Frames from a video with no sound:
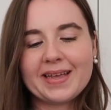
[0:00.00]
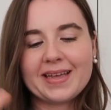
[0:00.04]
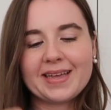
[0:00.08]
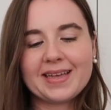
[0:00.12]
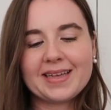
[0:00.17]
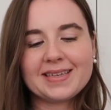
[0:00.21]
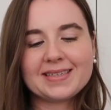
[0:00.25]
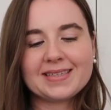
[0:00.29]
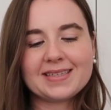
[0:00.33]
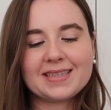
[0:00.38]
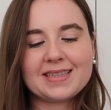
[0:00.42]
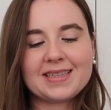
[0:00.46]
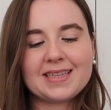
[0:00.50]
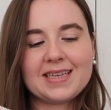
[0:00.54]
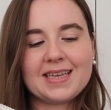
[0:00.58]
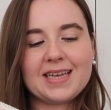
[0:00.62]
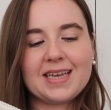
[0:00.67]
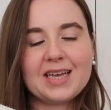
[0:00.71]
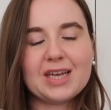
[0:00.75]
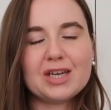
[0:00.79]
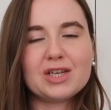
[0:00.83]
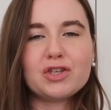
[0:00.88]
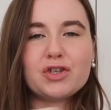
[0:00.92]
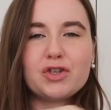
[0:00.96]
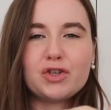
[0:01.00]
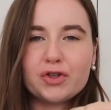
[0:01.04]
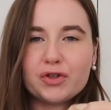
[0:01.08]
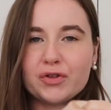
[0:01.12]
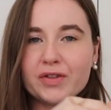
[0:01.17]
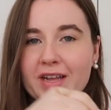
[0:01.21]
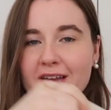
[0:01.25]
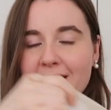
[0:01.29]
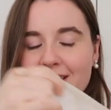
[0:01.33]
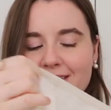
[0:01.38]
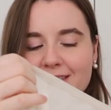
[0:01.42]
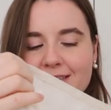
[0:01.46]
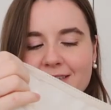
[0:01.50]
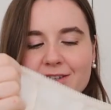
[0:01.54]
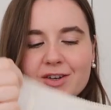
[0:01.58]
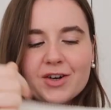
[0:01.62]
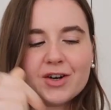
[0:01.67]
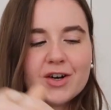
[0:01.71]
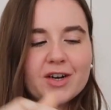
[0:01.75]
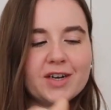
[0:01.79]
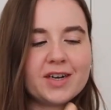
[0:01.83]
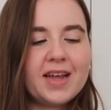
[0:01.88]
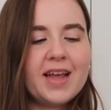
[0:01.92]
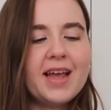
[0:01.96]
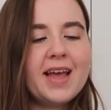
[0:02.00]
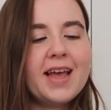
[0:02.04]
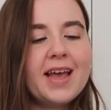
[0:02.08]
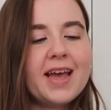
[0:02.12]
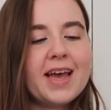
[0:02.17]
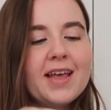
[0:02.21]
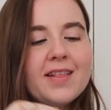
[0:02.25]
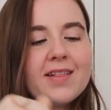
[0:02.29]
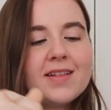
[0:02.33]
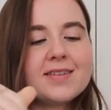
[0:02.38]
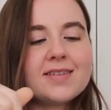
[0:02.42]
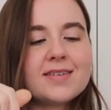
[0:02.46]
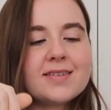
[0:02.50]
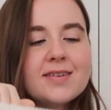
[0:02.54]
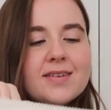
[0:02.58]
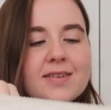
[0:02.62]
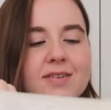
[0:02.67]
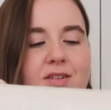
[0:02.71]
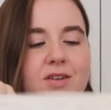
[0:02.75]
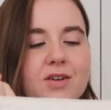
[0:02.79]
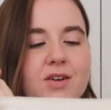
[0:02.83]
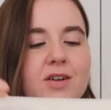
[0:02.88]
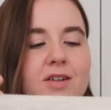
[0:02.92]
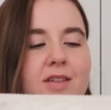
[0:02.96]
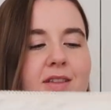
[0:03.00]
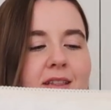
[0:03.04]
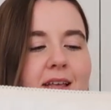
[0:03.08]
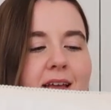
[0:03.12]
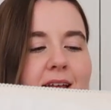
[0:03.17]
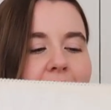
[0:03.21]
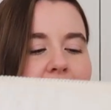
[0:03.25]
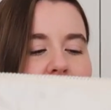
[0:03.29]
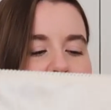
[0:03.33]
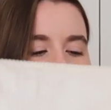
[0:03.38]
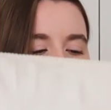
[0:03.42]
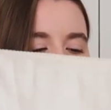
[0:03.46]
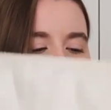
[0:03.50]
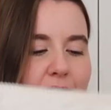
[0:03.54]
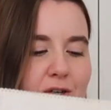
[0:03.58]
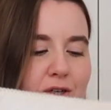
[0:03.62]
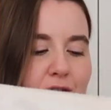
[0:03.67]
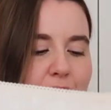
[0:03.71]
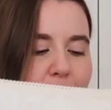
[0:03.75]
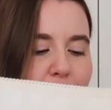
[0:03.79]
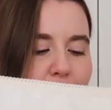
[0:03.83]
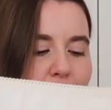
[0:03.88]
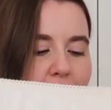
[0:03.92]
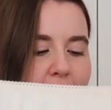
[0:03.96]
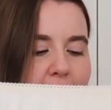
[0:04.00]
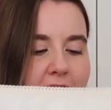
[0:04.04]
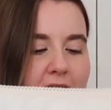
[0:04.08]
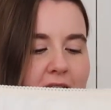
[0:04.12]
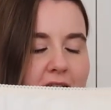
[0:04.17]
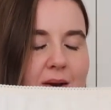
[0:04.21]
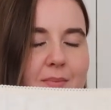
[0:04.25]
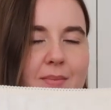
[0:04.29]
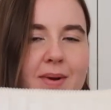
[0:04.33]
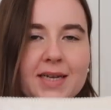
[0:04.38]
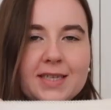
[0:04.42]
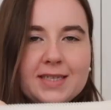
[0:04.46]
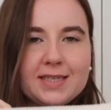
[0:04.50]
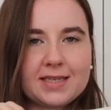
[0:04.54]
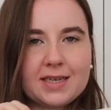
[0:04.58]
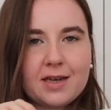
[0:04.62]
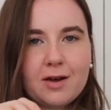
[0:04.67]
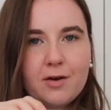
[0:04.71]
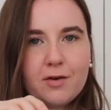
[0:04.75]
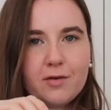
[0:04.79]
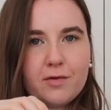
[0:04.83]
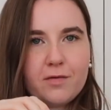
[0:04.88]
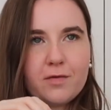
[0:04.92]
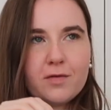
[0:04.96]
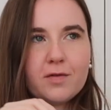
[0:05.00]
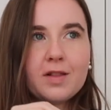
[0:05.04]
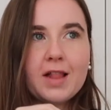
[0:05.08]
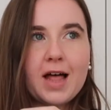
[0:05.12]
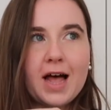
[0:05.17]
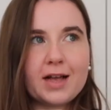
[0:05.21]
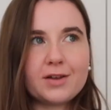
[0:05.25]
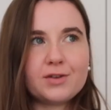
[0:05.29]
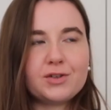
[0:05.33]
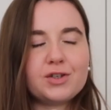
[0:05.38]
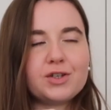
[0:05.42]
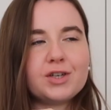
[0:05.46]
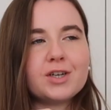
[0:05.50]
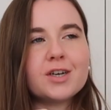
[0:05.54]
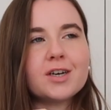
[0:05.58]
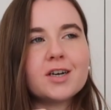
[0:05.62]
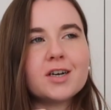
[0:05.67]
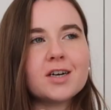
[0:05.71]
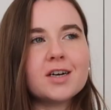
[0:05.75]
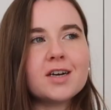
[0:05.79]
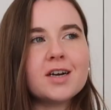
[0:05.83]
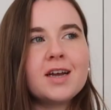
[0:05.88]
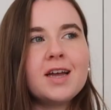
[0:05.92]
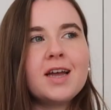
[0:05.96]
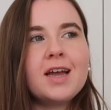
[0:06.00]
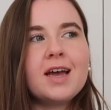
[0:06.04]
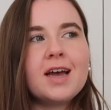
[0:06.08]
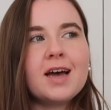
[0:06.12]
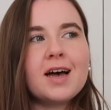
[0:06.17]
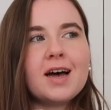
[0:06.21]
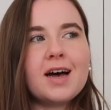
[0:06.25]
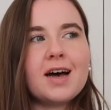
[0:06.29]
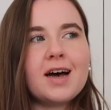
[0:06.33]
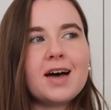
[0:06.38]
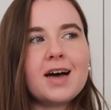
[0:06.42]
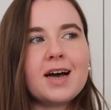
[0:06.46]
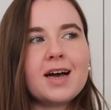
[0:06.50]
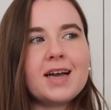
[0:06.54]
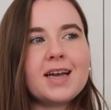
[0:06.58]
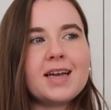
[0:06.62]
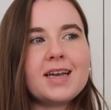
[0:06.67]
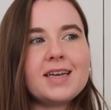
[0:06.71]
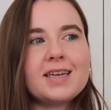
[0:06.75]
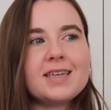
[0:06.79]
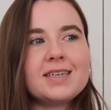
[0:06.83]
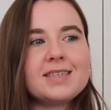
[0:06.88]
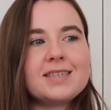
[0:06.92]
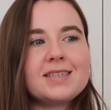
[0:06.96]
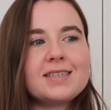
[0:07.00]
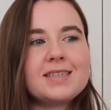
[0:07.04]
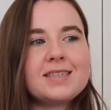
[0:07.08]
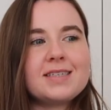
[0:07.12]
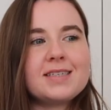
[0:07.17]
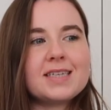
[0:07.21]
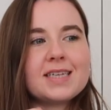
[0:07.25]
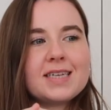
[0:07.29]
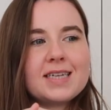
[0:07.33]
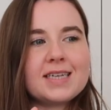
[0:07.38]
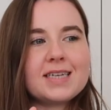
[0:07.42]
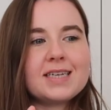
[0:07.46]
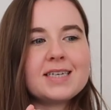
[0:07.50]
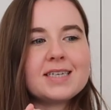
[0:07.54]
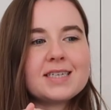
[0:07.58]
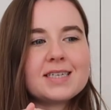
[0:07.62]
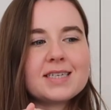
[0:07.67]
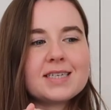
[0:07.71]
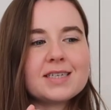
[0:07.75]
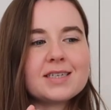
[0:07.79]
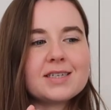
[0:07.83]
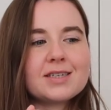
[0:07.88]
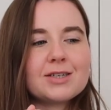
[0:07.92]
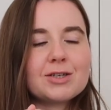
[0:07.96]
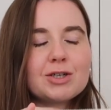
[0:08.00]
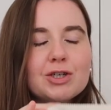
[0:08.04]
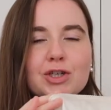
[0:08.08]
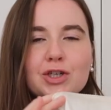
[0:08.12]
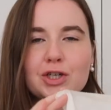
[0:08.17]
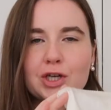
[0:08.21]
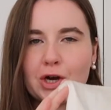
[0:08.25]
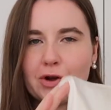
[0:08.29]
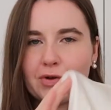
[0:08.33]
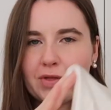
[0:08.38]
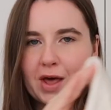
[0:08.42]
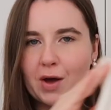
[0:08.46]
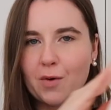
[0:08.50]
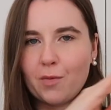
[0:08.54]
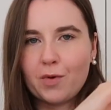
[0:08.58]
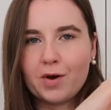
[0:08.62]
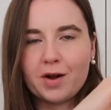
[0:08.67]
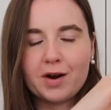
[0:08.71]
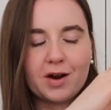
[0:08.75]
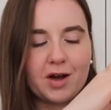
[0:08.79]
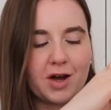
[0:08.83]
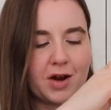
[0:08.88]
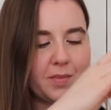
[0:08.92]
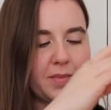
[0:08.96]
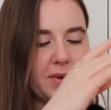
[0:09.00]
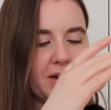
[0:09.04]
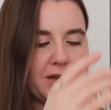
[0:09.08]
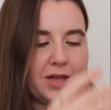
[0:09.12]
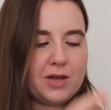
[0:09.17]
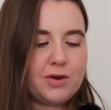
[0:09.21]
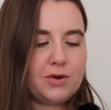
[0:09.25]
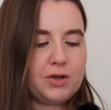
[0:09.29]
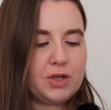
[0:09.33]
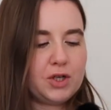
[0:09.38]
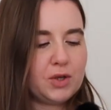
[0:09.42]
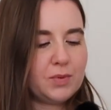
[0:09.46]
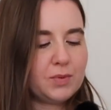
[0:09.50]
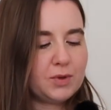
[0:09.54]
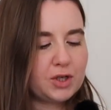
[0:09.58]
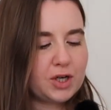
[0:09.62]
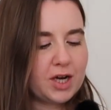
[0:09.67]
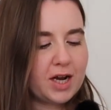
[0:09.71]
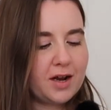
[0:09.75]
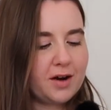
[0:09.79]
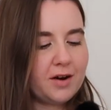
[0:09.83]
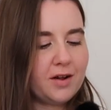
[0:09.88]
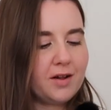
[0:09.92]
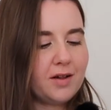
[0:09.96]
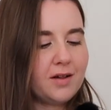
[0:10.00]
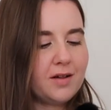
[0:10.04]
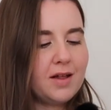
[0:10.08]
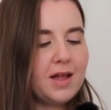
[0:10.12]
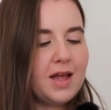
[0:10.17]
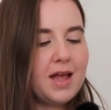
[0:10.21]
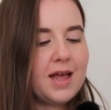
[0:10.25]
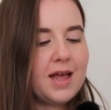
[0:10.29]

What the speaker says: is the Julietta skirt, and this is a skirt that I actually tried myself last year. I didn't share that one on my YouTube channel.